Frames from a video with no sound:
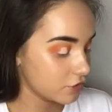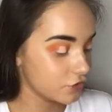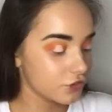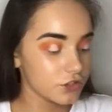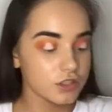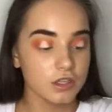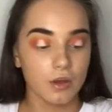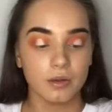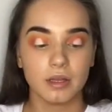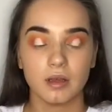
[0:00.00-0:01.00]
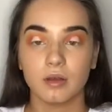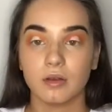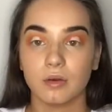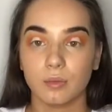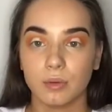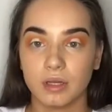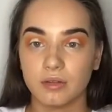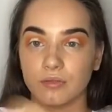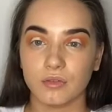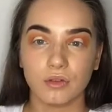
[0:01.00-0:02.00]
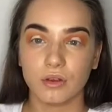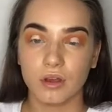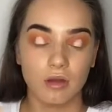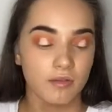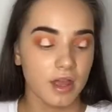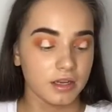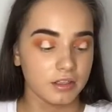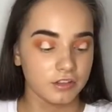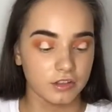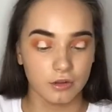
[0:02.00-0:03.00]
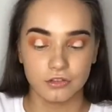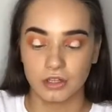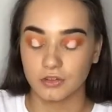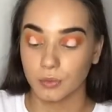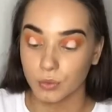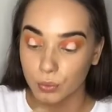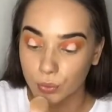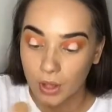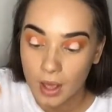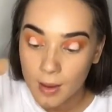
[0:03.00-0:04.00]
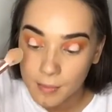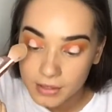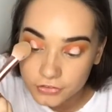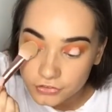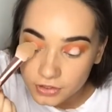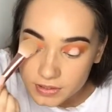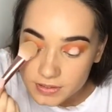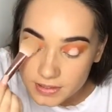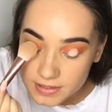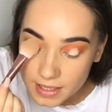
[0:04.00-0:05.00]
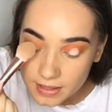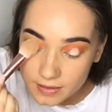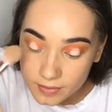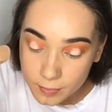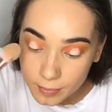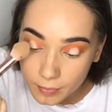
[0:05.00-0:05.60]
Just going in with, you can go with any, you know, shade you want, but it's just to set the